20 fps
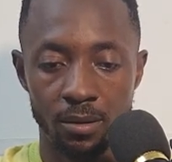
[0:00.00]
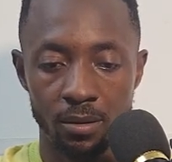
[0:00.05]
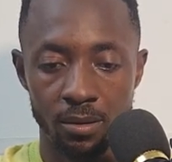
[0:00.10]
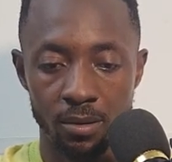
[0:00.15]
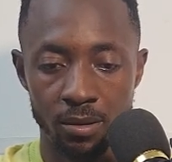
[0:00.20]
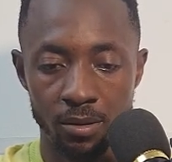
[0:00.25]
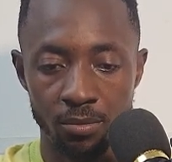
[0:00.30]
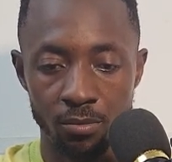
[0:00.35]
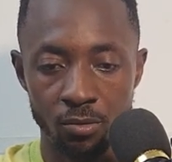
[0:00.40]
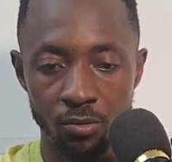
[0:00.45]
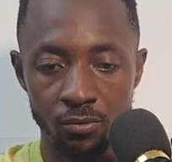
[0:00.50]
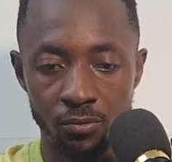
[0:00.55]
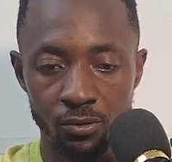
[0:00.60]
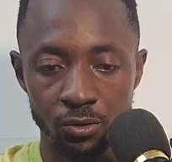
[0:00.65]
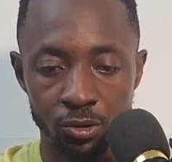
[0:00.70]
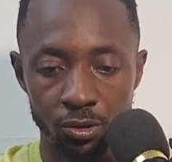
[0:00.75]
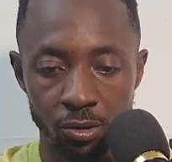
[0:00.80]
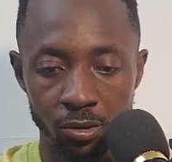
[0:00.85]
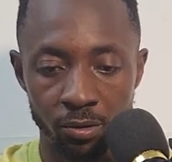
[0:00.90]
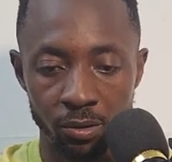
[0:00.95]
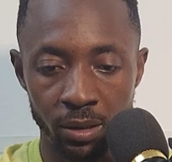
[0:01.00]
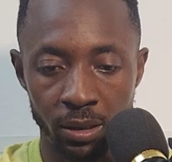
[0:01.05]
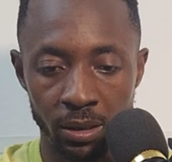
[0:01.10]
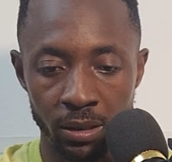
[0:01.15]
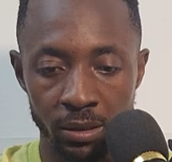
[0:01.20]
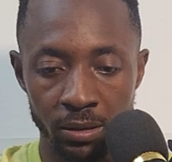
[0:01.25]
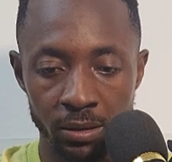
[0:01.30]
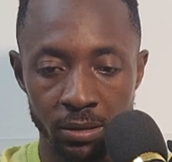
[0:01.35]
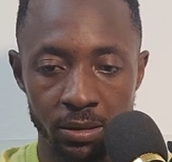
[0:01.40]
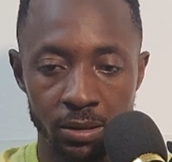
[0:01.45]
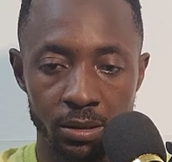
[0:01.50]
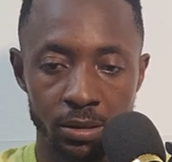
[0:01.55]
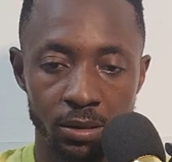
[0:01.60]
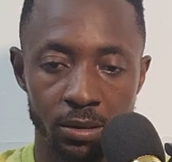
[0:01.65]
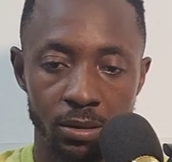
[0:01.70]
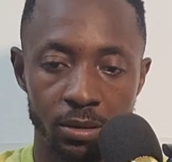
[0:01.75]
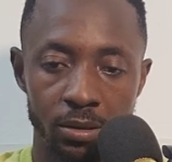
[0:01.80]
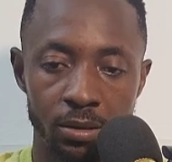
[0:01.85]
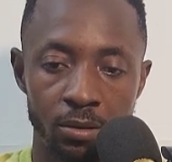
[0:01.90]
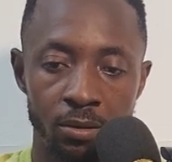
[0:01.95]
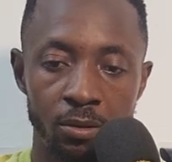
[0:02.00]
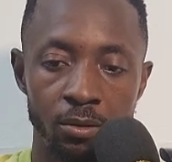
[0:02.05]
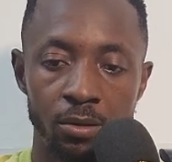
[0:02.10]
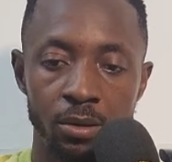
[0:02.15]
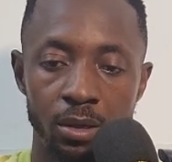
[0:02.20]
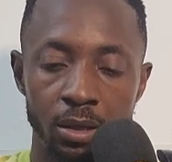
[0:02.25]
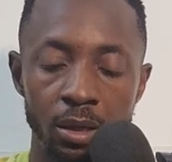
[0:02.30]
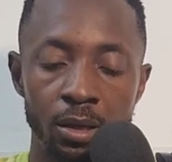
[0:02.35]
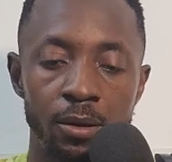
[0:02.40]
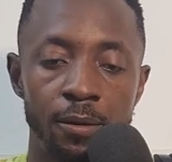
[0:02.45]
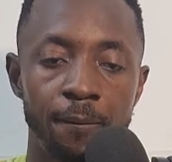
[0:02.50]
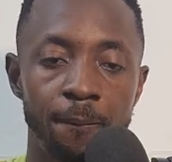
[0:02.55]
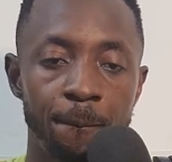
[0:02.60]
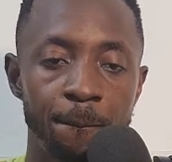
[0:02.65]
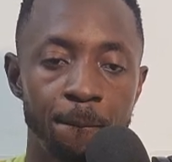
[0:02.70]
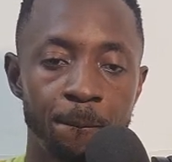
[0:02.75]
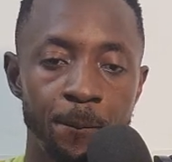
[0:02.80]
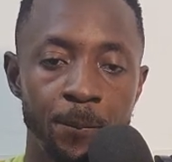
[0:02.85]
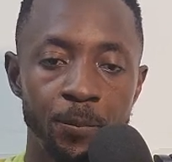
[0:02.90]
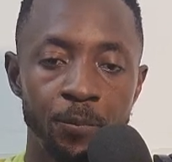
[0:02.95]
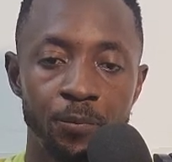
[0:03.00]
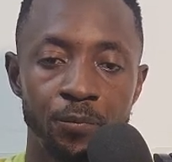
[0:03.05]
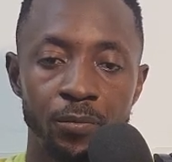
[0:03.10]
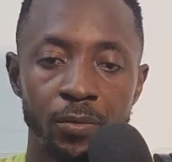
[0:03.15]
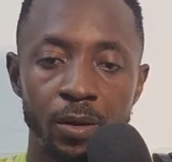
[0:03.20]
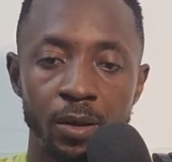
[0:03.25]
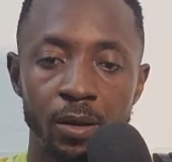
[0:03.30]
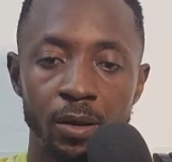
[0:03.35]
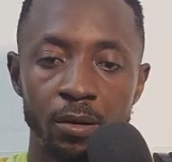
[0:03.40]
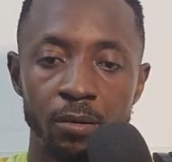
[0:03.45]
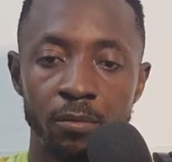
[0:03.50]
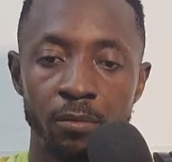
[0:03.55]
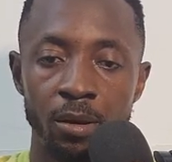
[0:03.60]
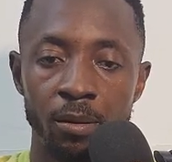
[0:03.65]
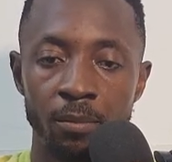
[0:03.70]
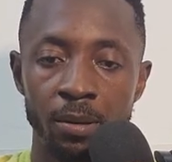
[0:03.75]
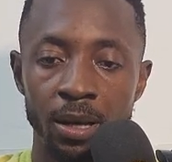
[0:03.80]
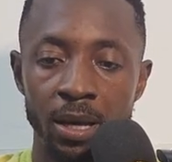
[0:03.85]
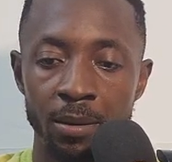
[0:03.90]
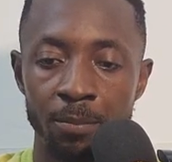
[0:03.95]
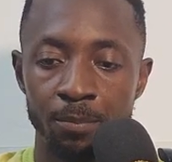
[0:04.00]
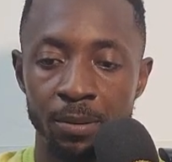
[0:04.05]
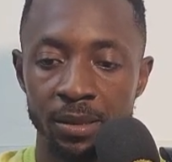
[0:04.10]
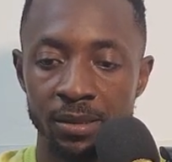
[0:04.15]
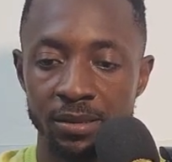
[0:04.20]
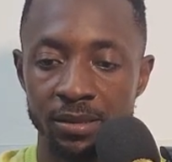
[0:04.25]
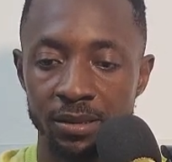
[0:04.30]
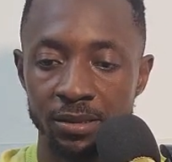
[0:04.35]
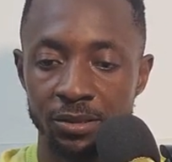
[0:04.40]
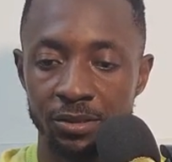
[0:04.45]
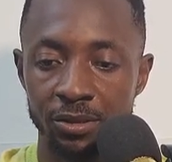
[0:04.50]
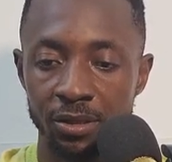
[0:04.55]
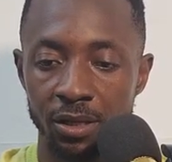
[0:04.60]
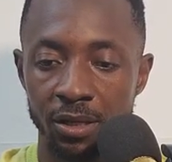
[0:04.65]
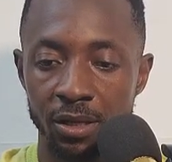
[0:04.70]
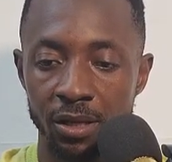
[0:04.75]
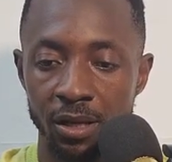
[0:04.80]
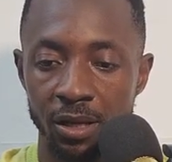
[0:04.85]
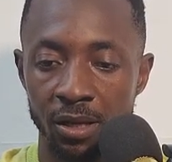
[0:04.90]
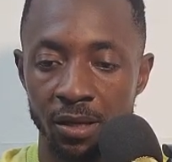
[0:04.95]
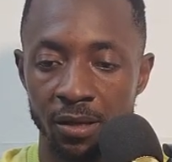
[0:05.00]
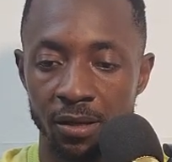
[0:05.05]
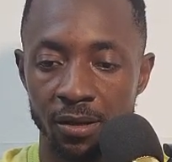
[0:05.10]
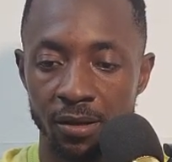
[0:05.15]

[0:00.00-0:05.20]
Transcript: remove drawings. Okay, remember I placed a trade here,